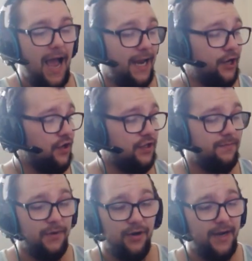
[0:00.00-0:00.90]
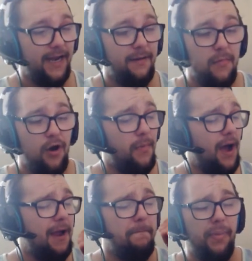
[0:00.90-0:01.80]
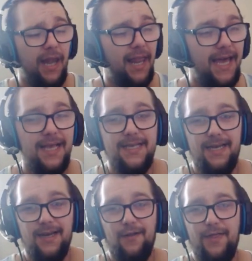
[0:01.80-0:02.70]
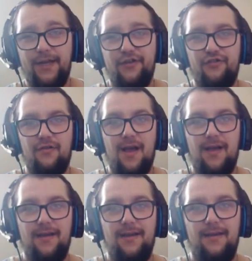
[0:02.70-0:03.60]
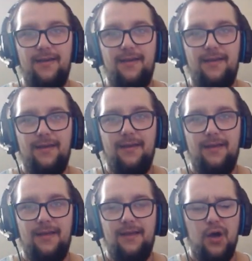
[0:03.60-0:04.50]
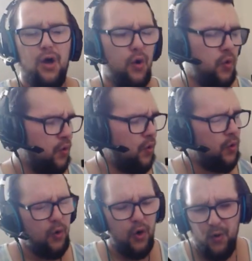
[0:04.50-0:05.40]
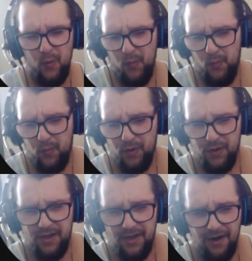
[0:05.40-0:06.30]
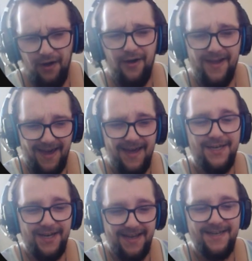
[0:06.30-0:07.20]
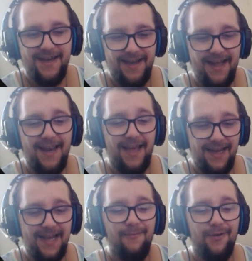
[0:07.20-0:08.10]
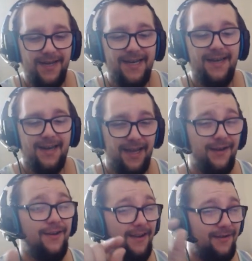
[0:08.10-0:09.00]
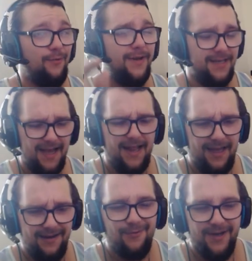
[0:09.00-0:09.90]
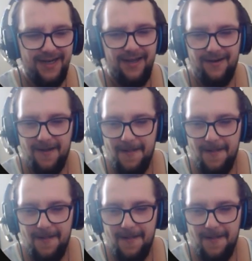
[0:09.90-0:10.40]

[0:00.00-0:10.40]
I don't smoke anymore, but I'm blazing on this track. Okay, JJ, I like what you did there. You twist it. I like what you did.